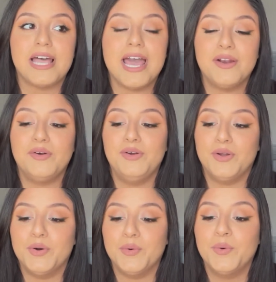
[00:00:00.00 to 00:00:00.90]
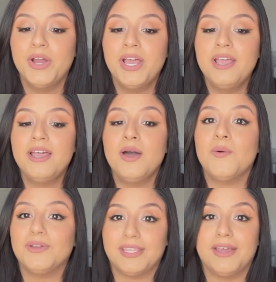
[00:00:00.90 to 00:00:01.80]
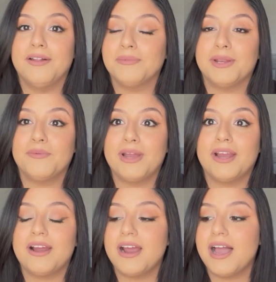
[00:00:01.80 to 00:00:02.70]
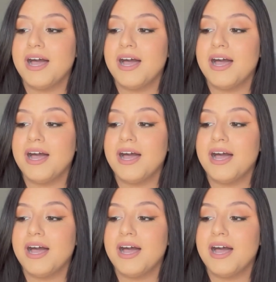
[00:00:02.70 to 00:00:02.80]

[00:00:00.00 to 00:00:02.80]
I don't know what the hell I'm gonna wear.